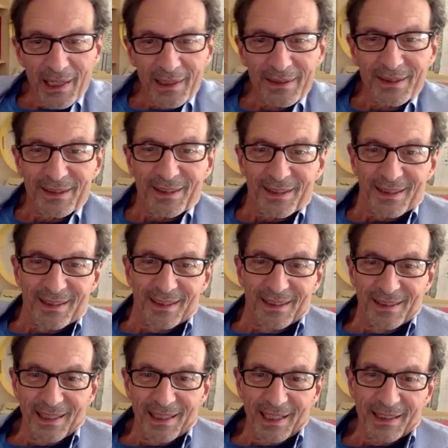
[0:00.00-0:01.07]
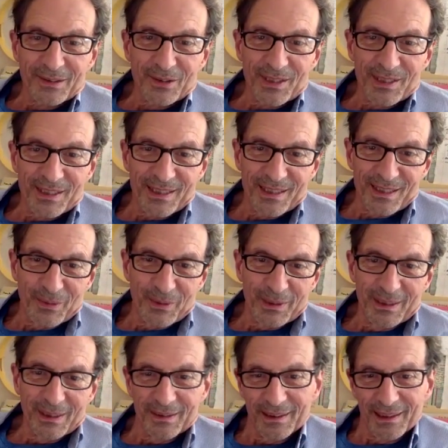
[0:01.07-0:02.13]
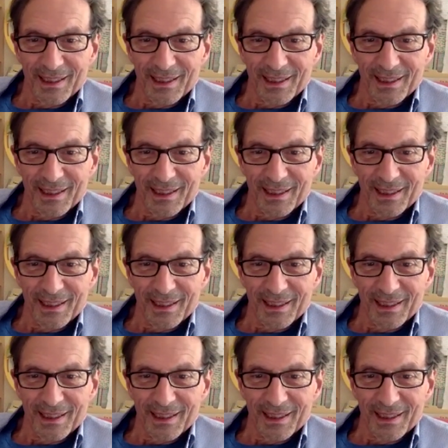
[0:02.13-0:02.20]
bored actors and actresses